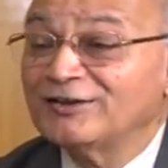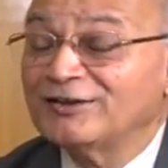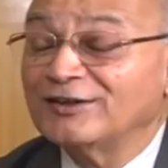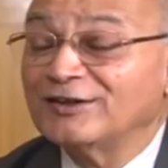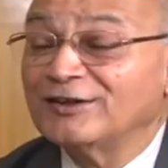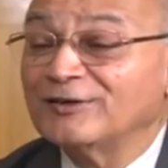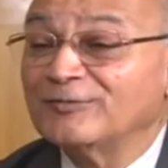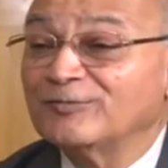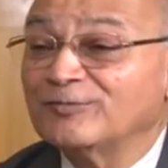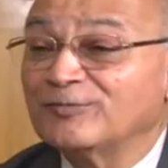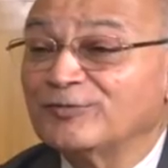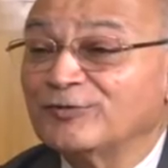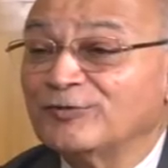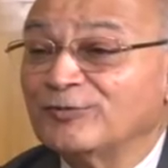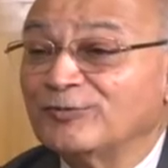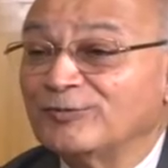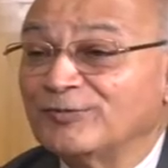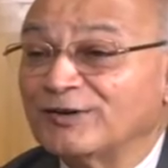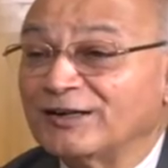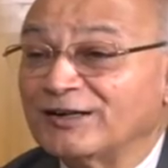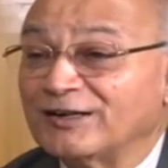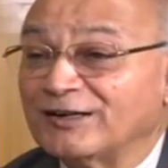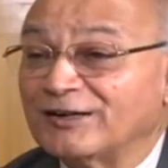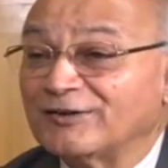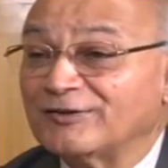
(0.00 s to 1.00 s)
the
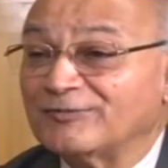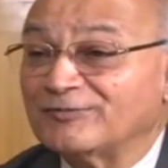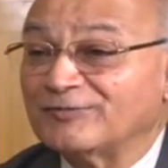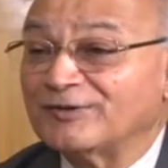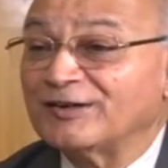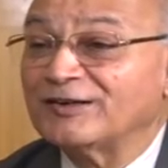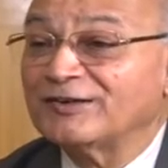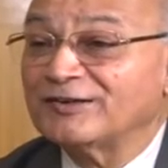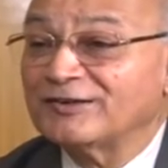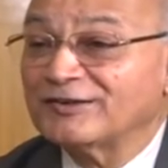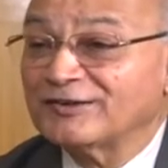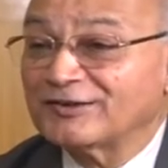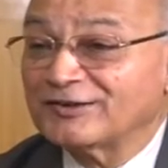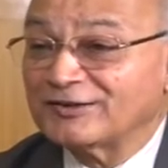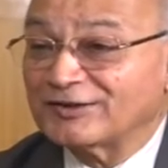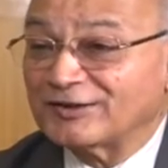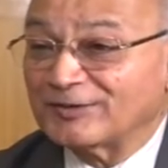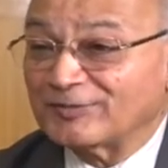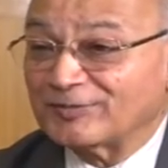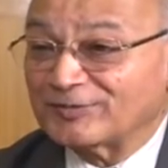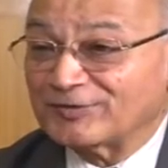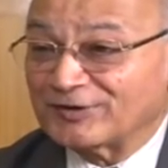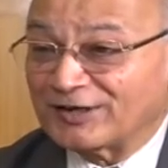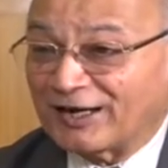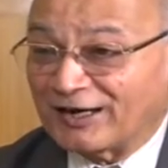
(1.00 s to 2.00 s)
improvement has been
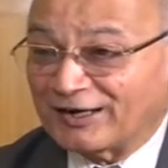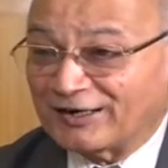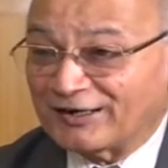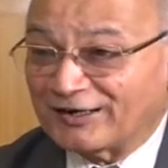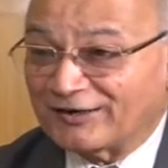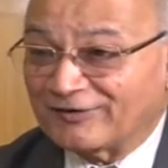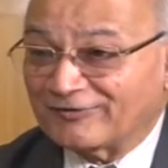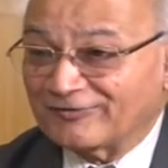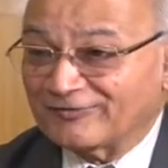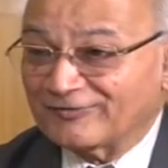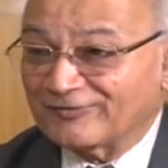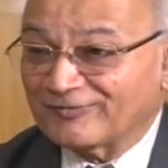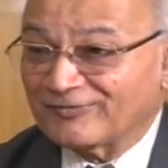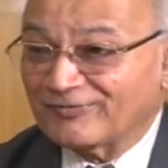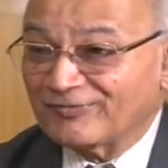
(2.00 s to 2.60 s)
substantive.